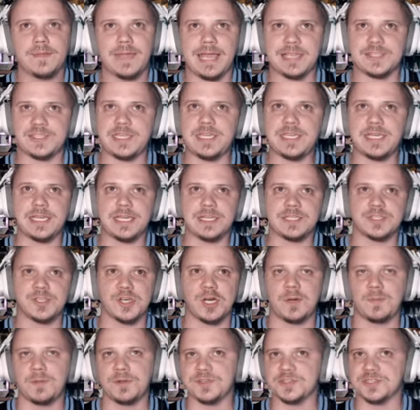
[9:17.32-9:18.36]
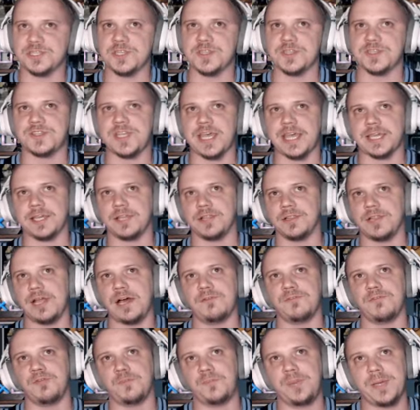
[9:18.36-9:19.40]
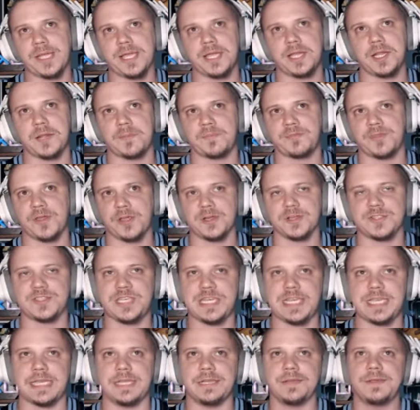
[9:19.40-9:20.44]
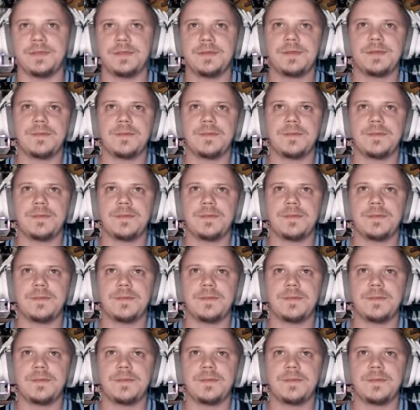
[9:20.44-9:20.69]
as he gets almost to the second level, picking up 13.